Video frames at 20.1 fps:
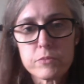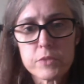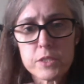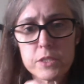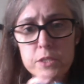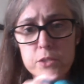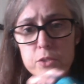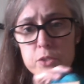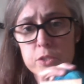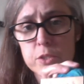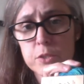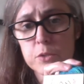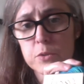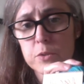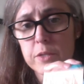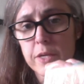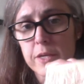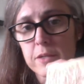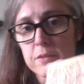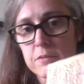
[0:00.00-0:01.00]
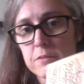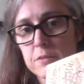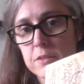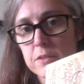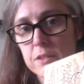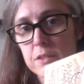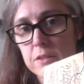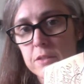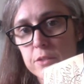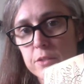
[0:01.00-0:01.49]
So yeah,
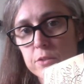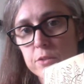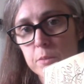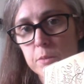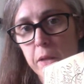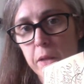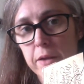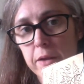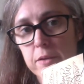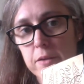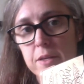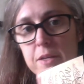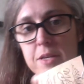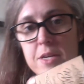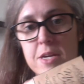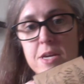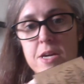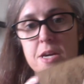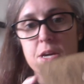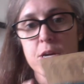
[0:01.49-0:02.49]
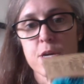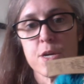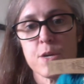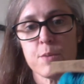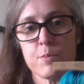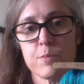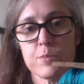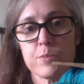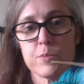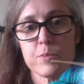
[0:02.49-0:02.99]
see, there's the black.
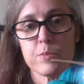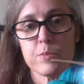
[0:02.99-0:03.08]
And